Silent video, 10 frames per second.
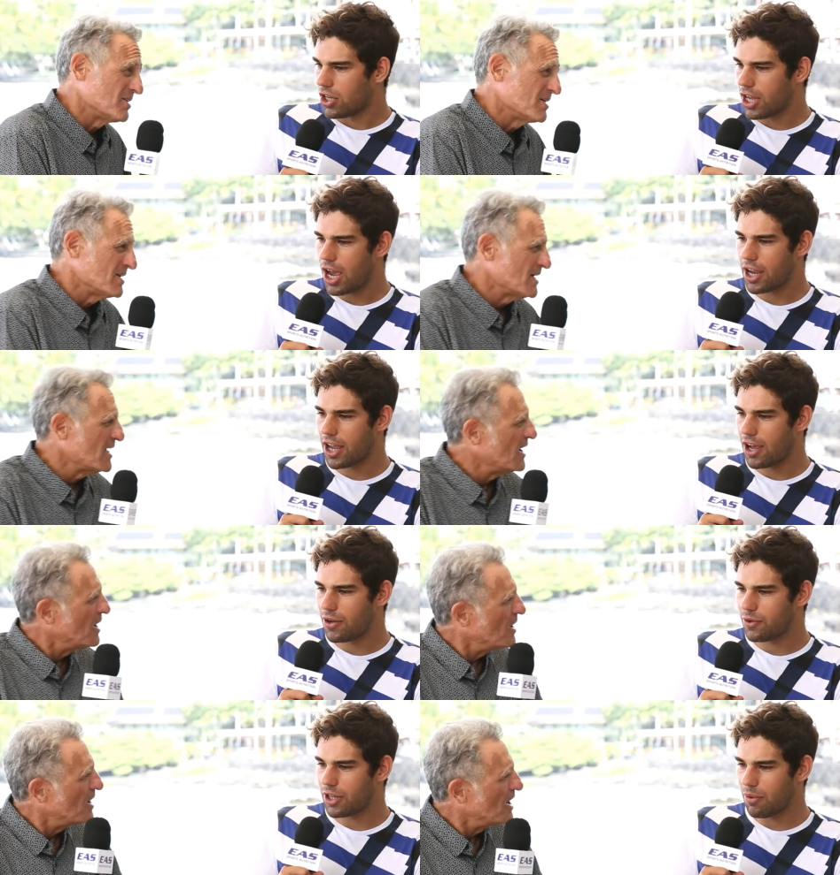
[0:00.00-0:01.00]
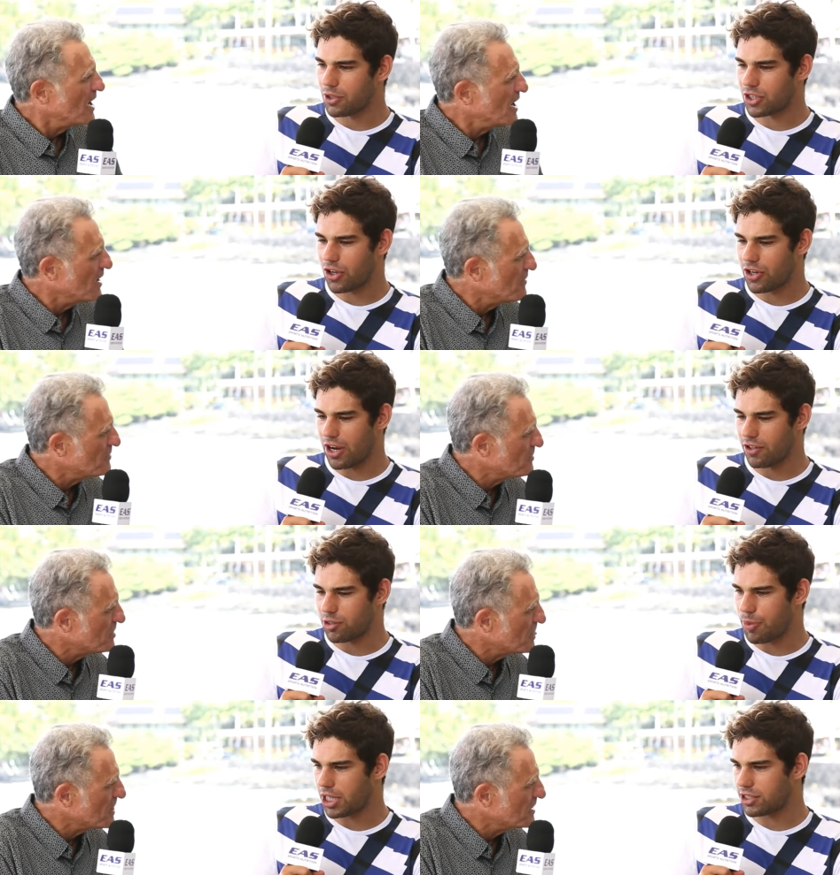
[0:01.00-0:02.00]
Speaker 1: Yeah, yeah, that was a good year. It was
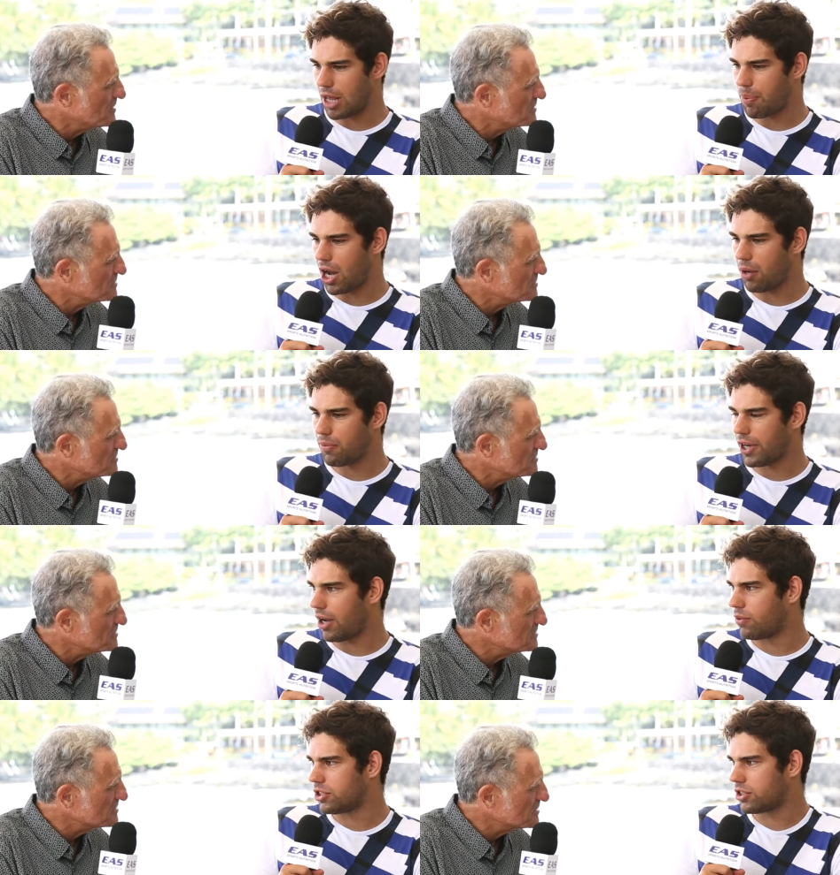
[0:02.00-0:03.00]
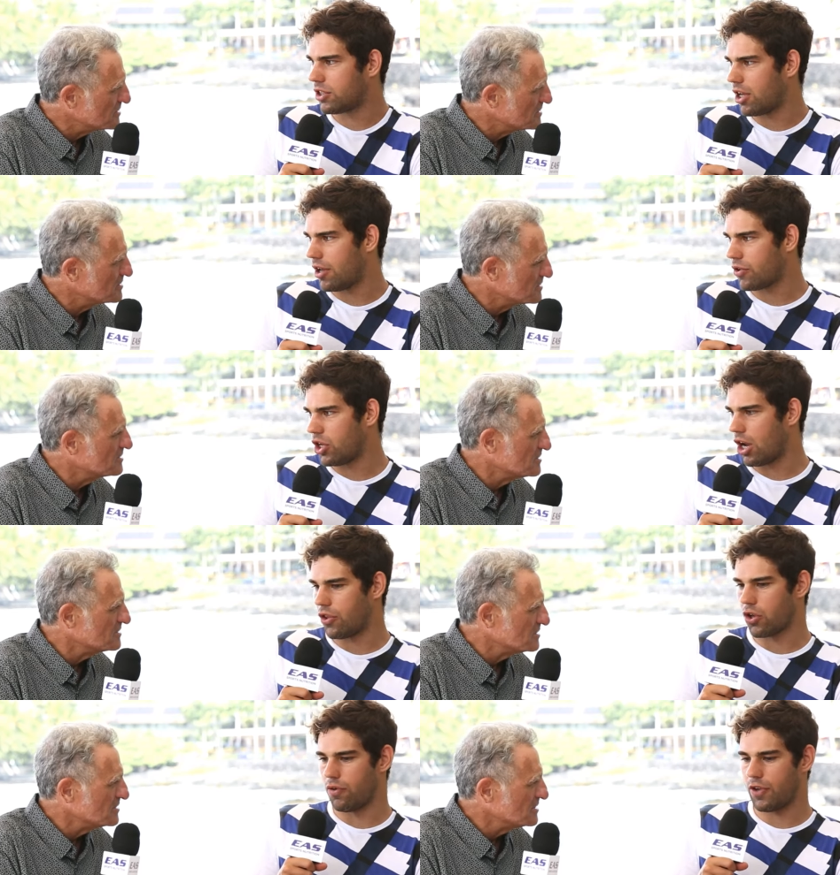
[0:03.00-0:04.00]
a big step up, and that was the, you know,
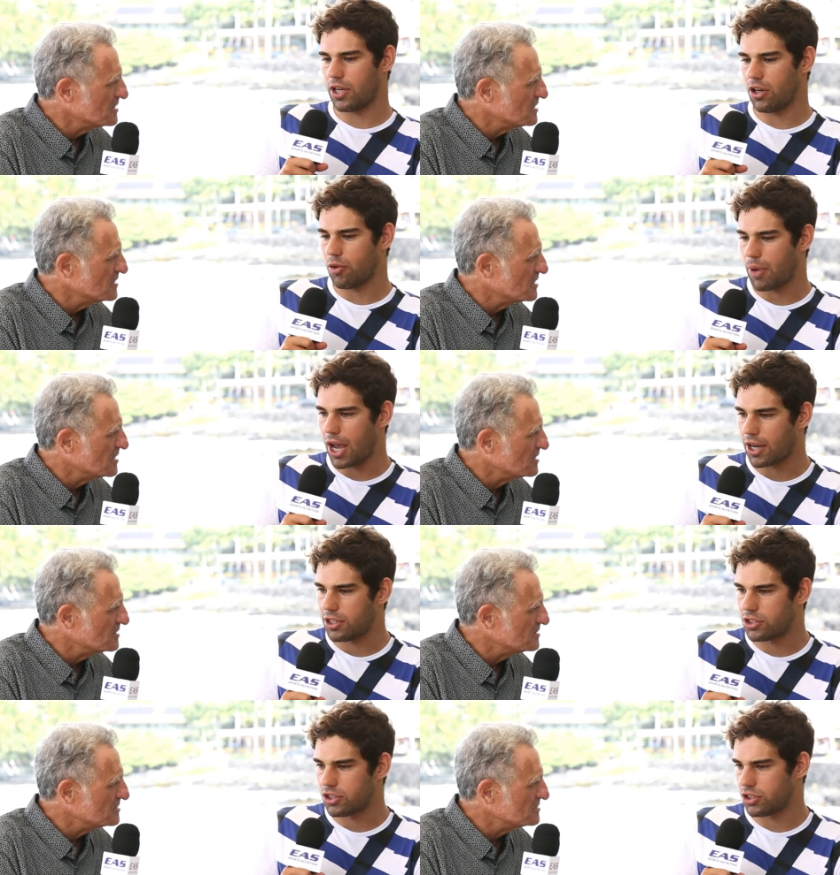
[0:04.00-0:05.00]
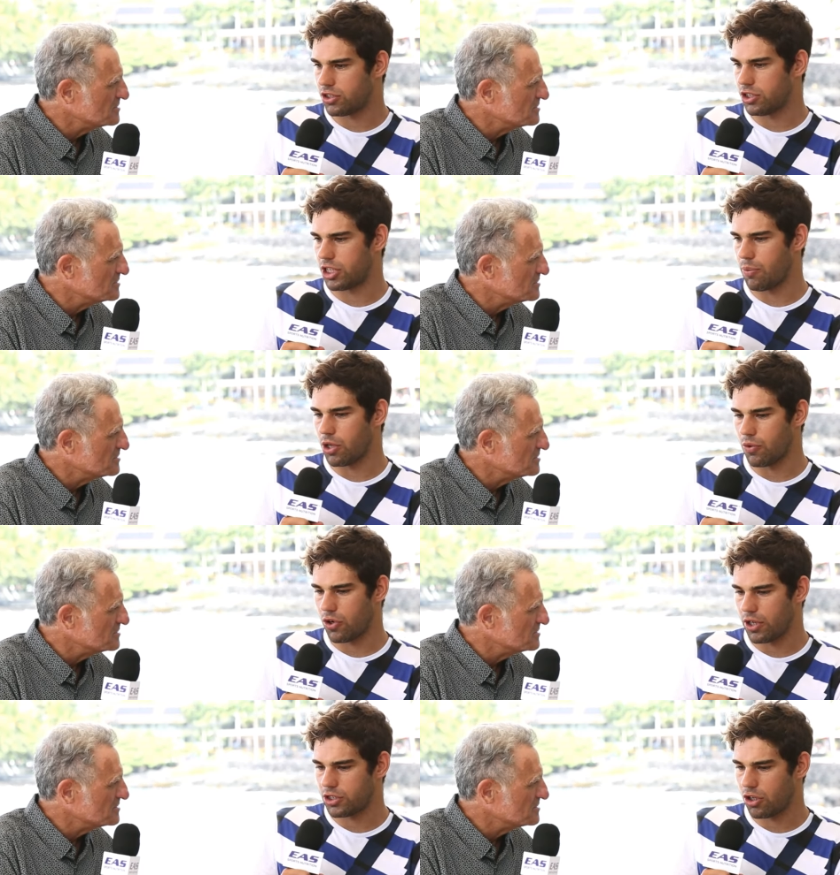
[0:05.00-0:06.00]
the good thing. You look back and you see what you were
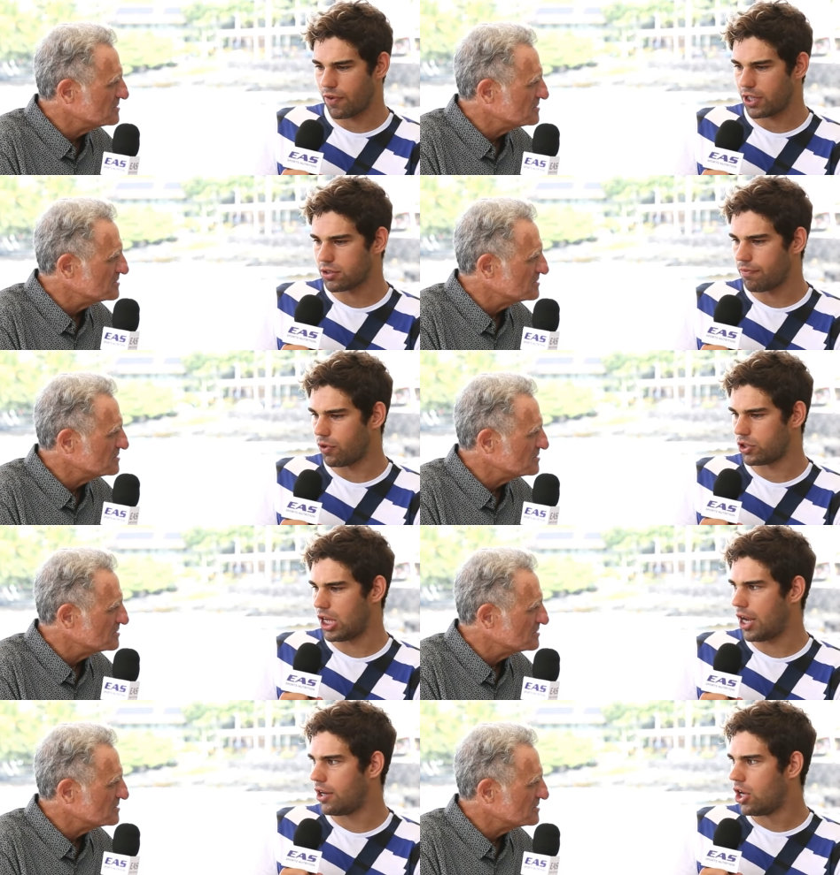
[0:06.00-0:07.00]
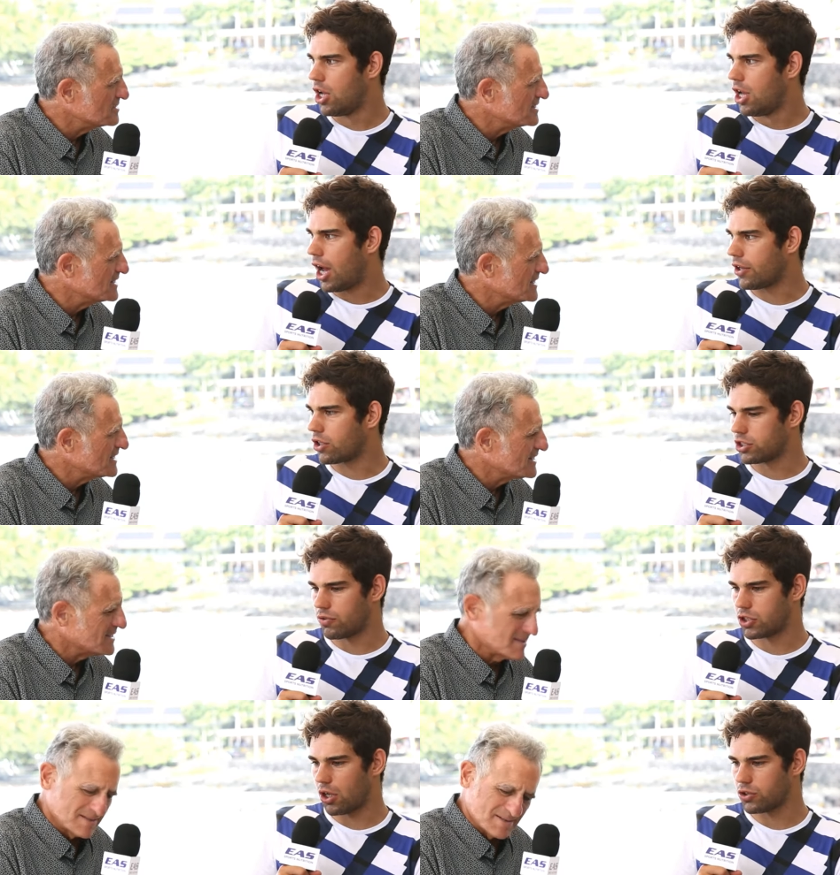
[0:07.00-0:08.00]
doing in 2014, and because
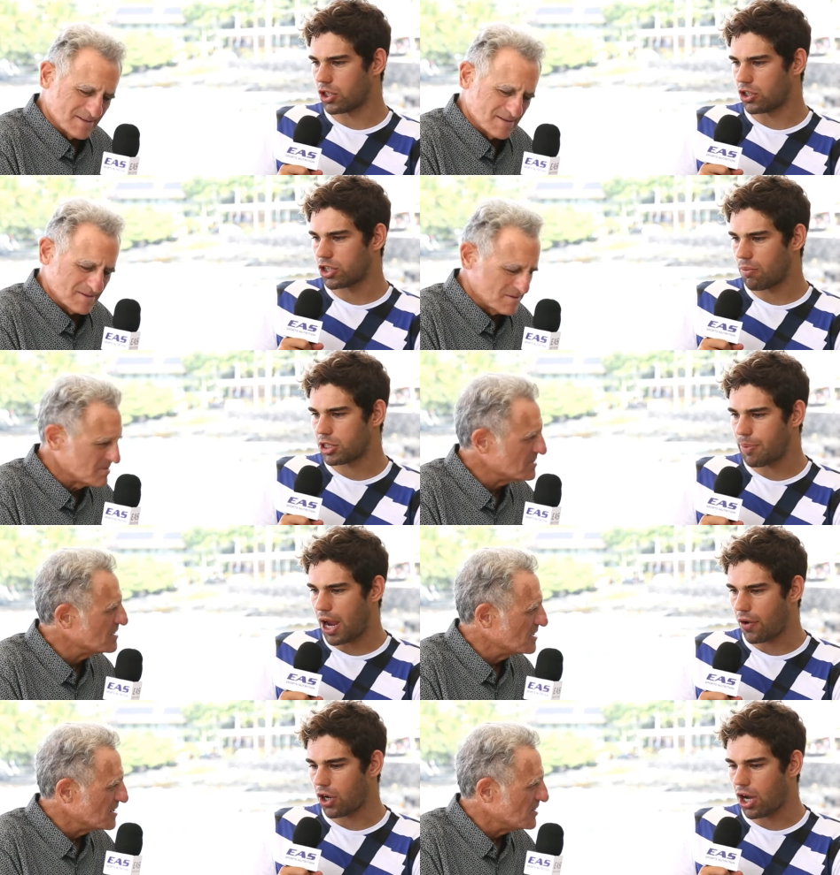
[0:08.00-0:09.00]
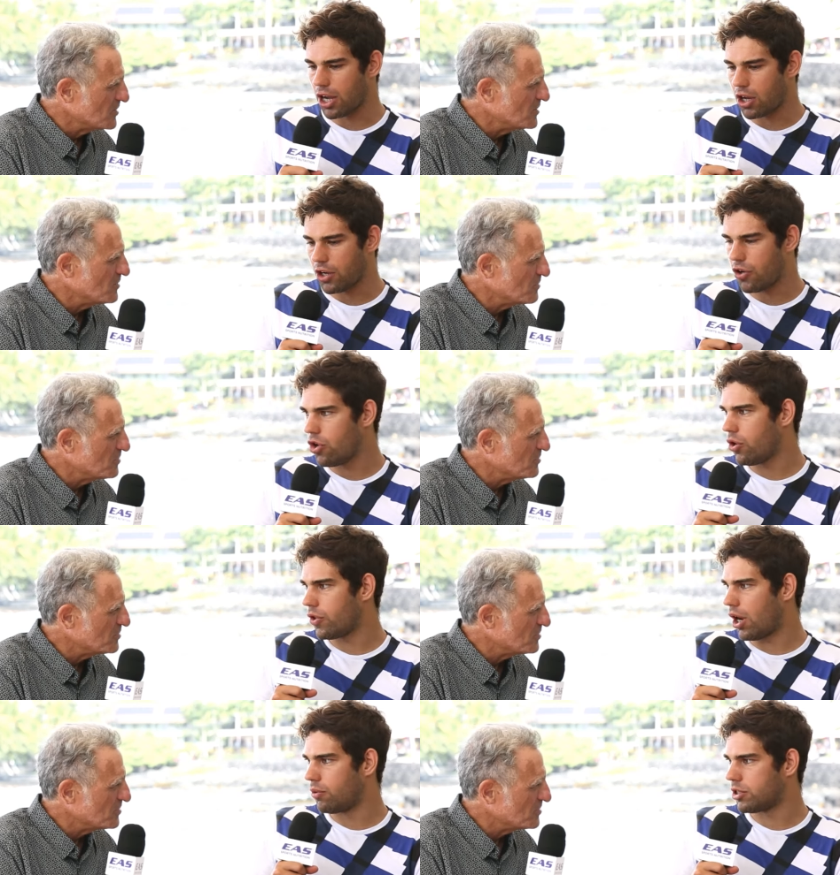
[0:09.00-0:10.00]
the results had got so much better, and I kind of knew
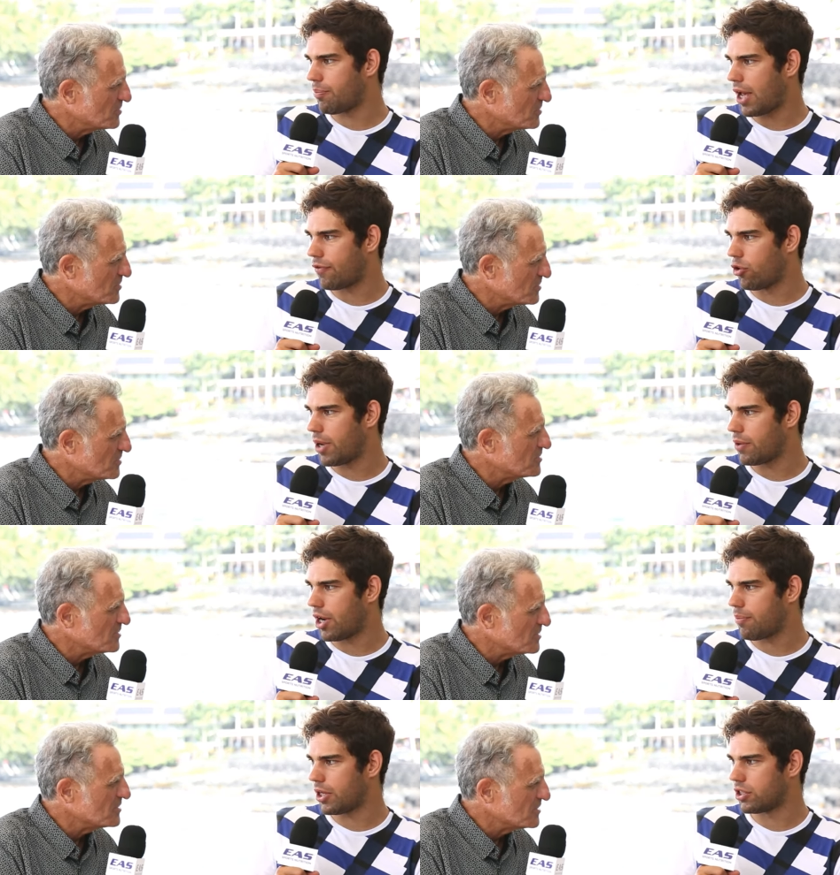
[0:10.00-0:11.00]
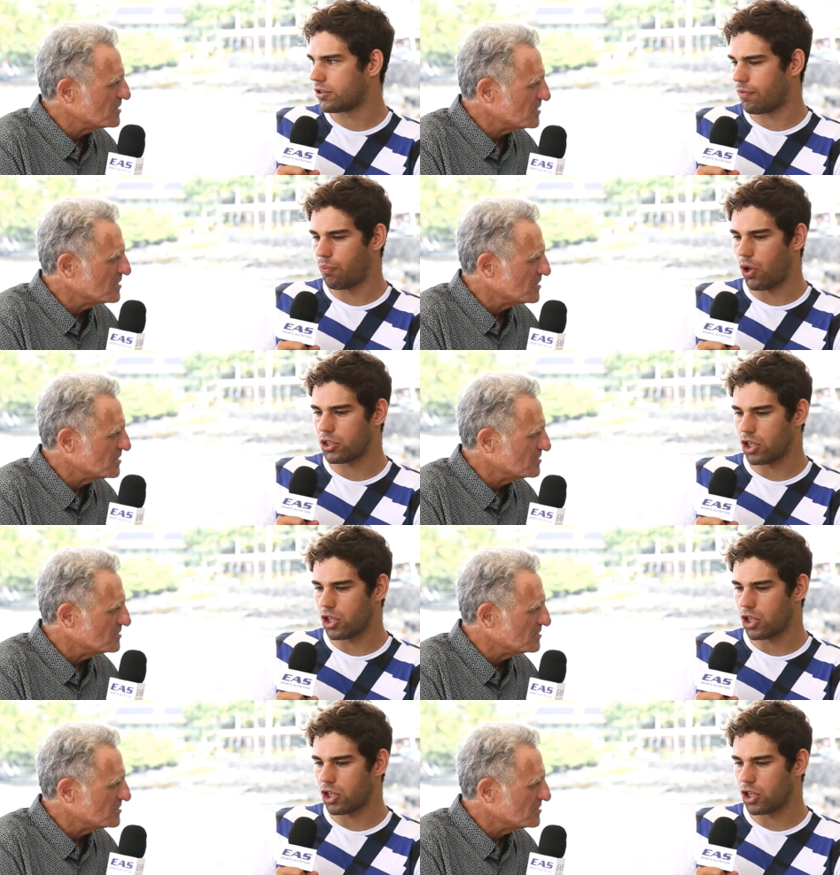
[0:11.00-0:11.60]
that I was in better form anyway because of what